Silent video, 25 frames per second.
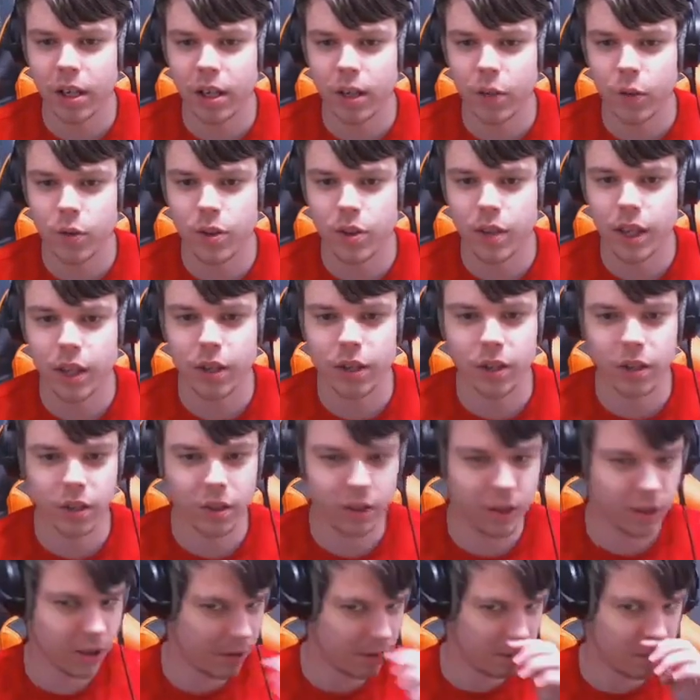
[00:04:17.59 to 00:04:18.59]
It was like
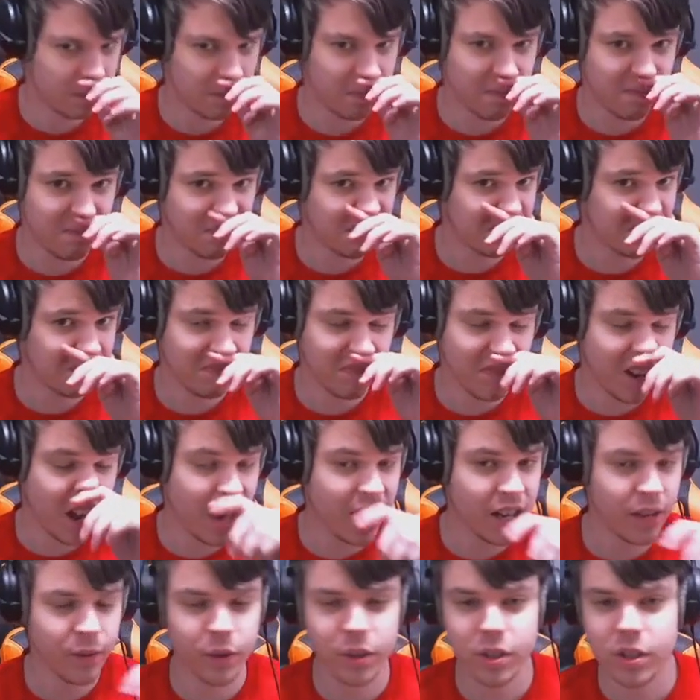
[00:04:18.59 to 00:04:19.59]

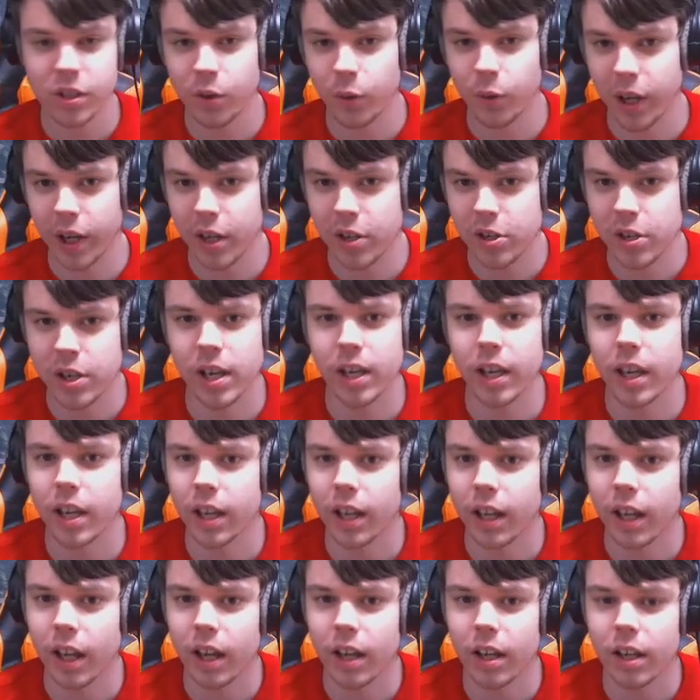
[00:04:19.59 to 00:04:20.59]
not even screen
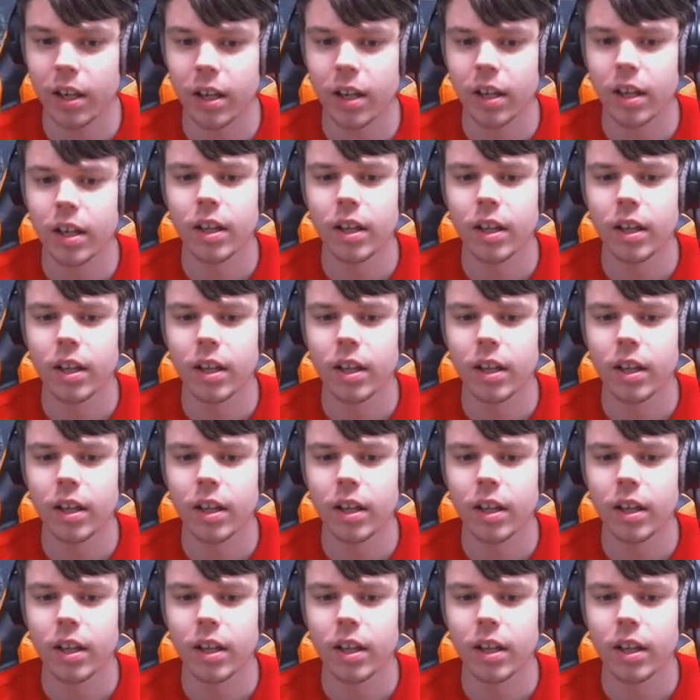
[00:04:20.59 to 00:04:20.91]
shaking yet,